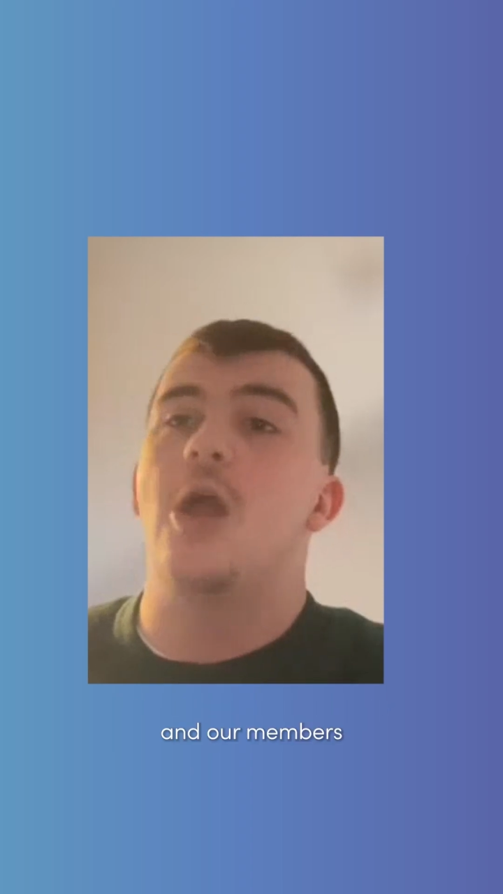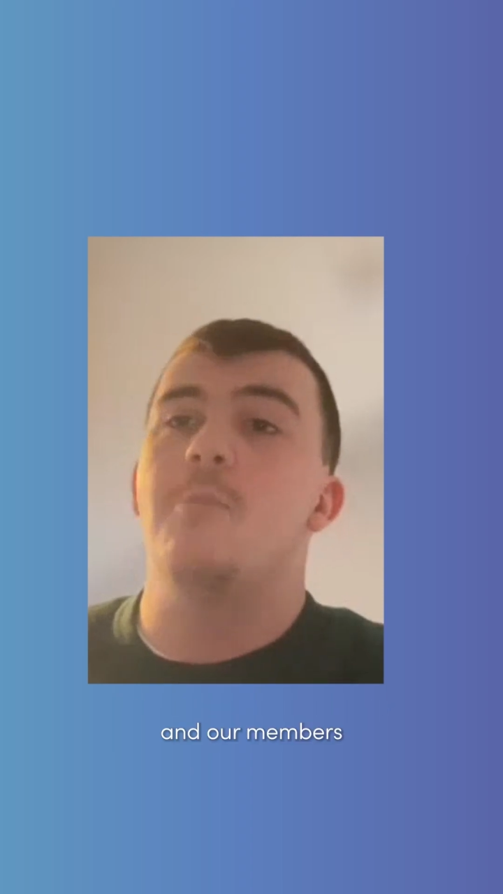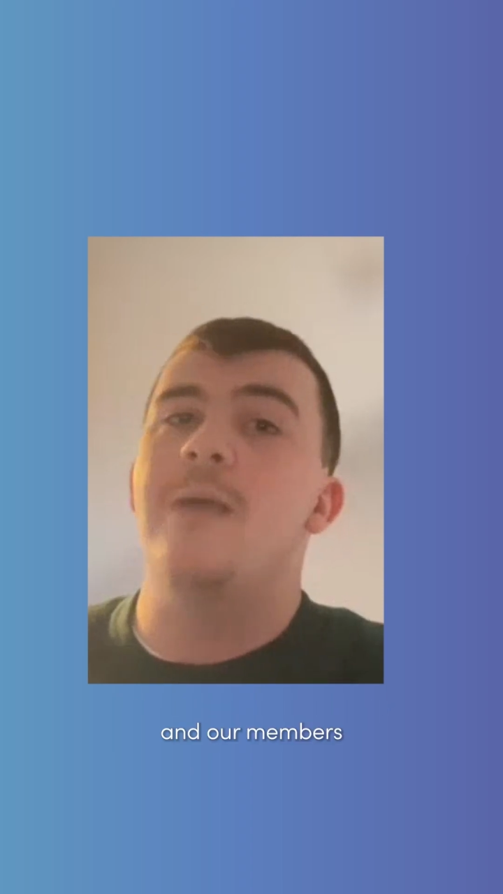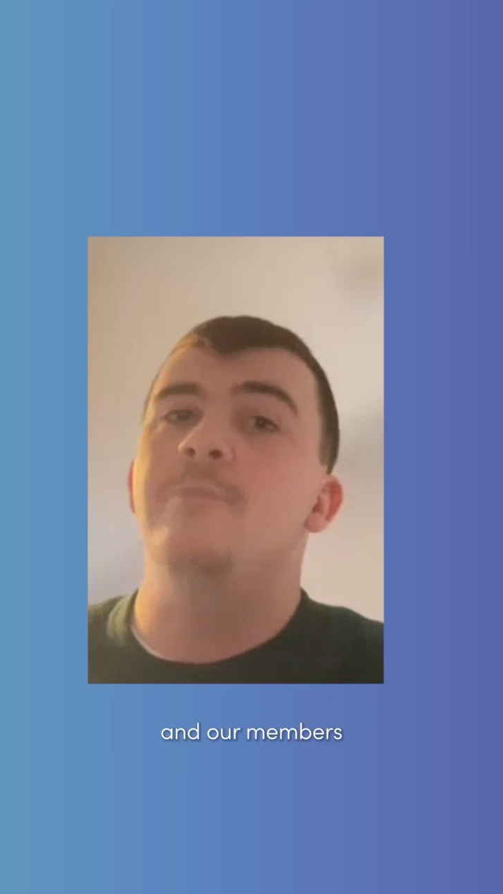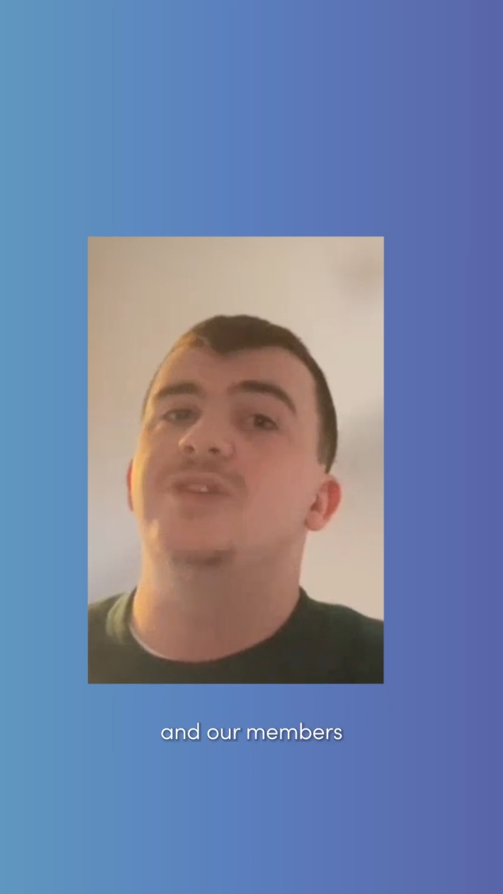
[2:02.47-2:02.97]
and our
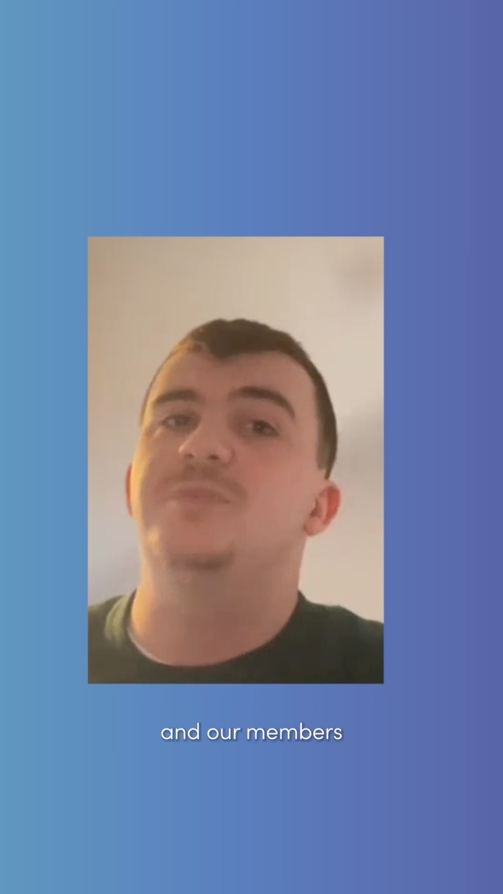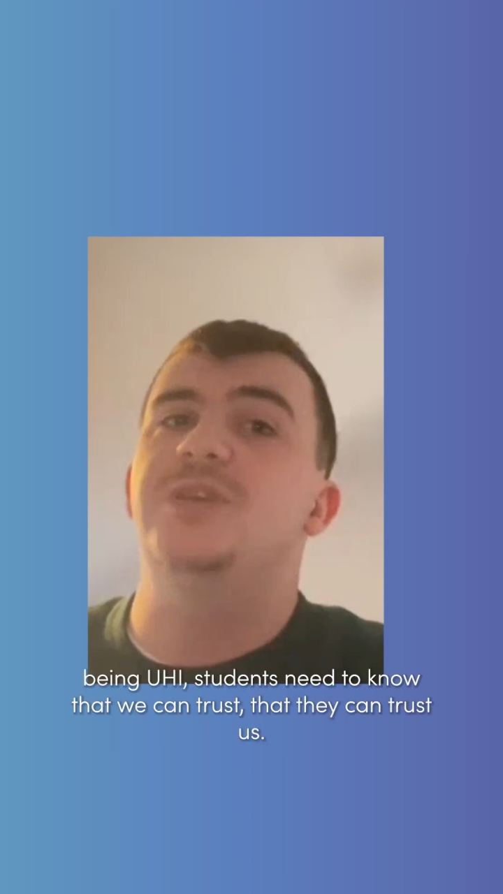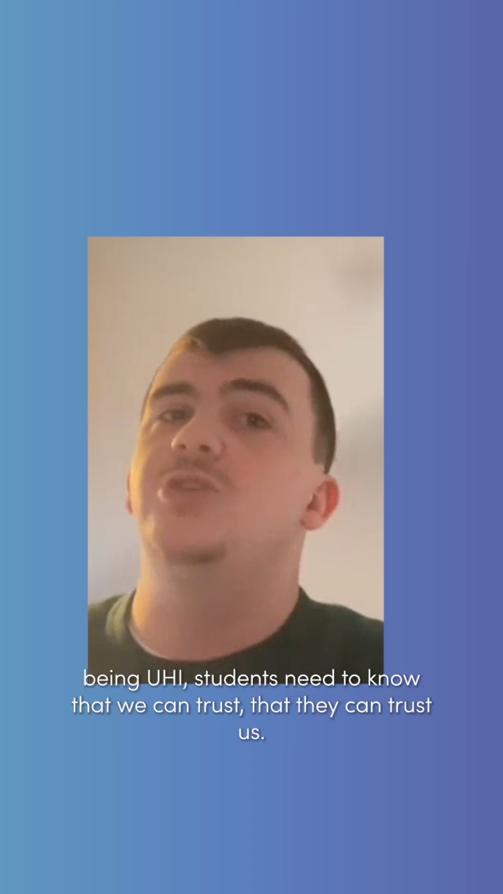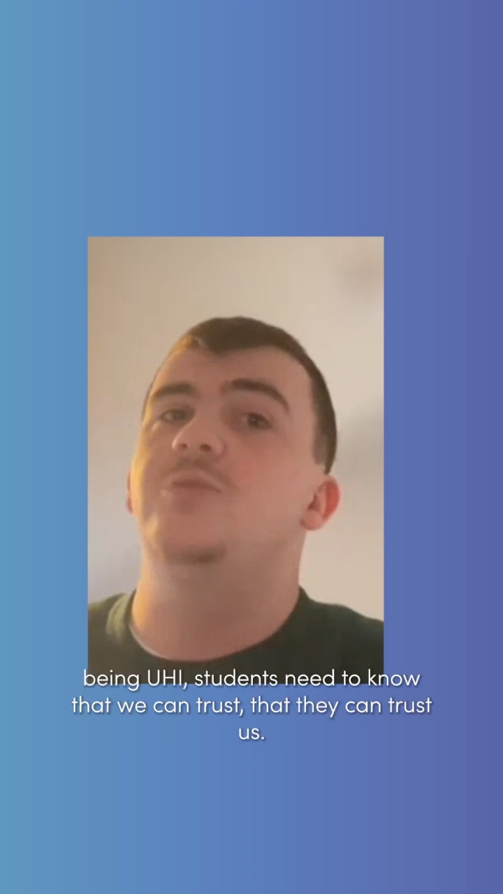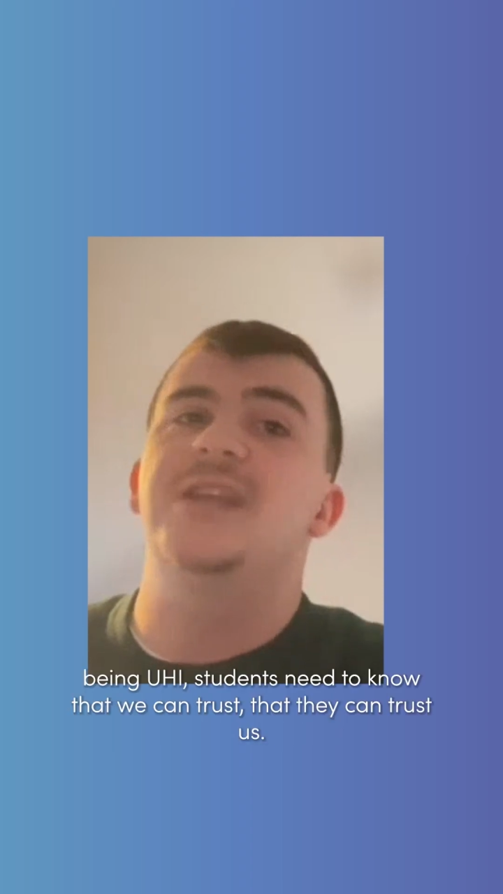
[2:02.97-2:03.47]
members,
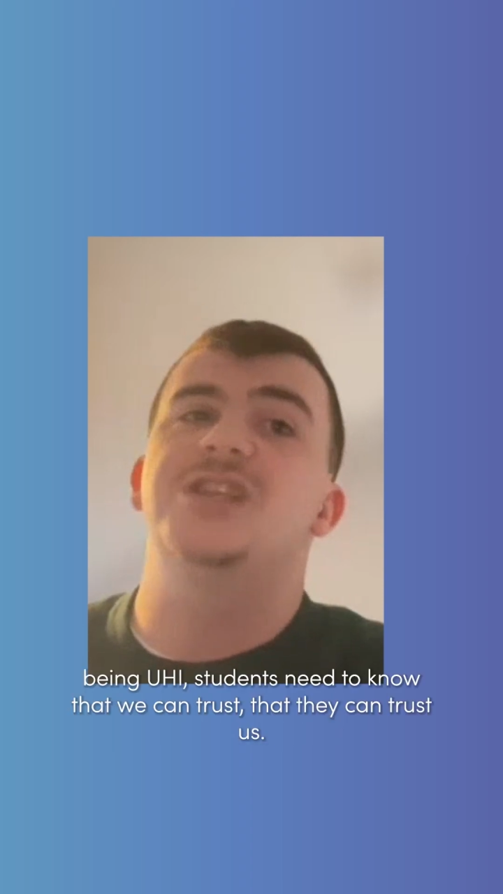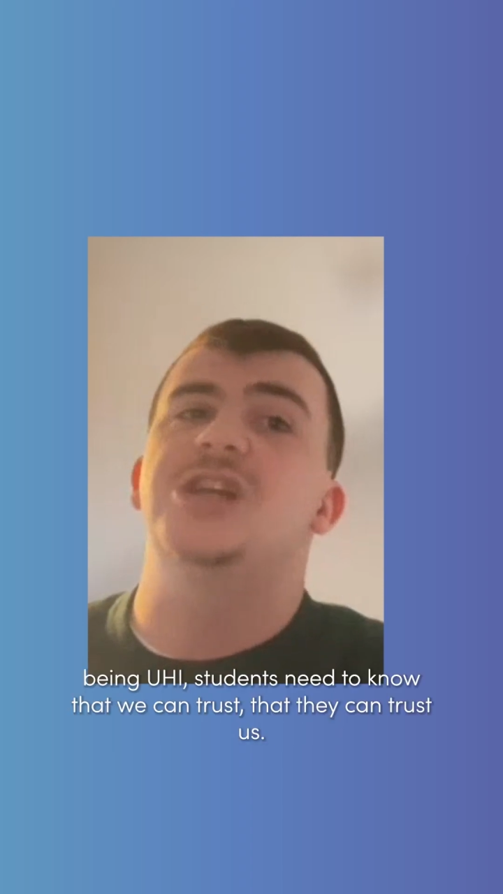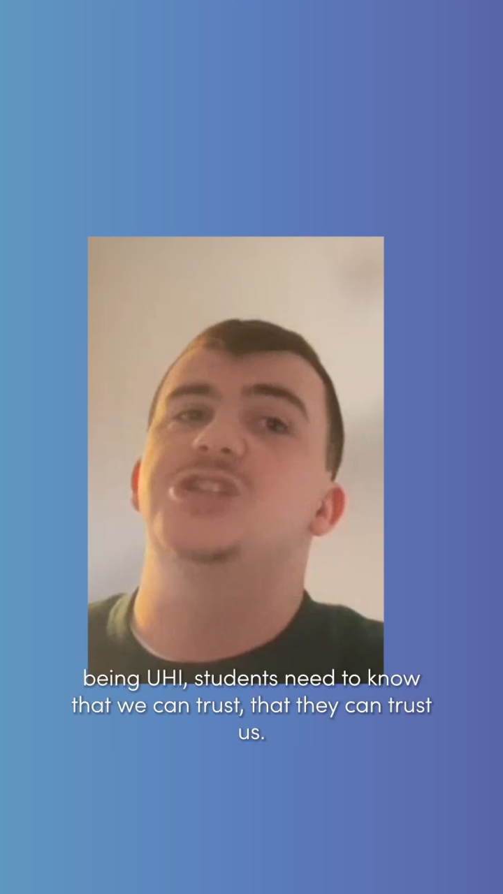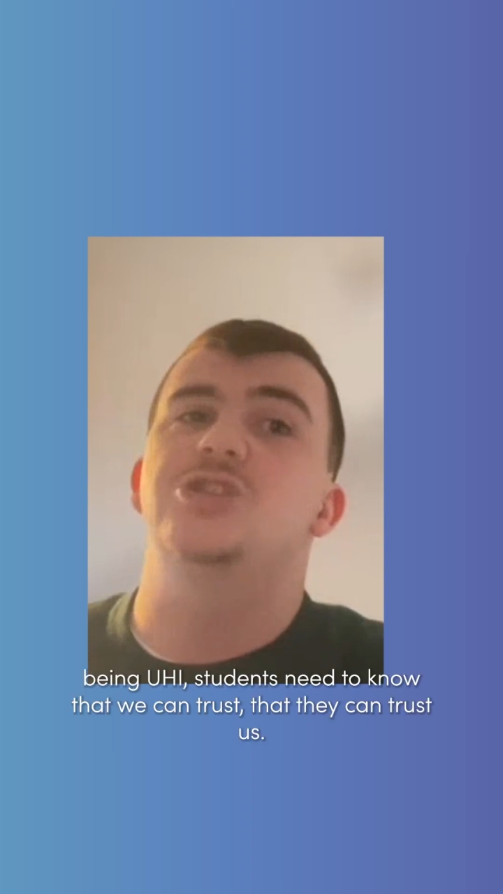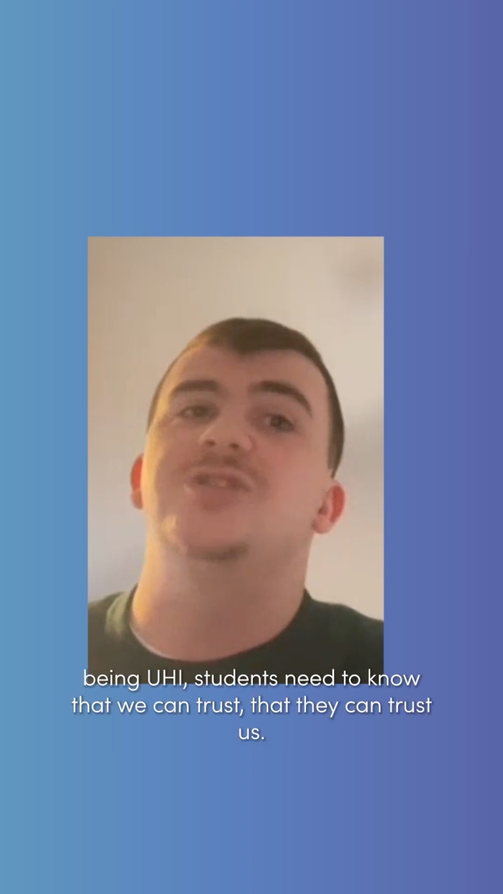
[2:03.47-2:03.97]
being
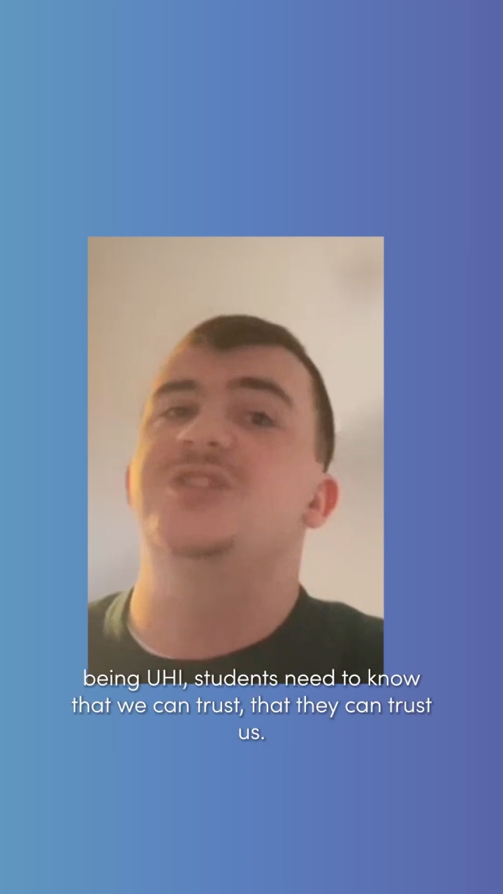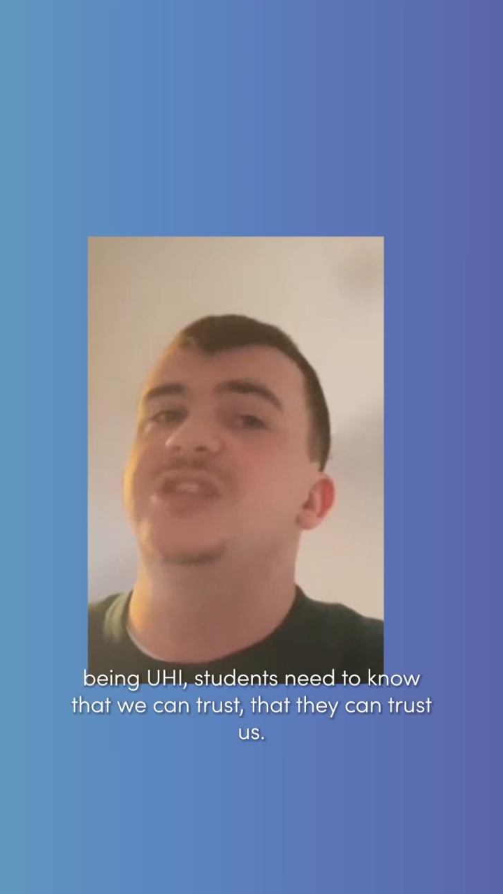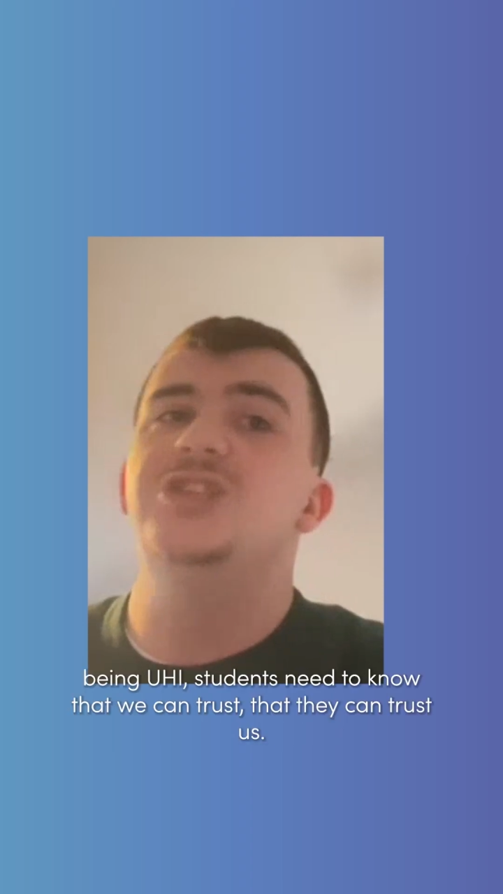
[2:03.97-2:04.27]
UHI students,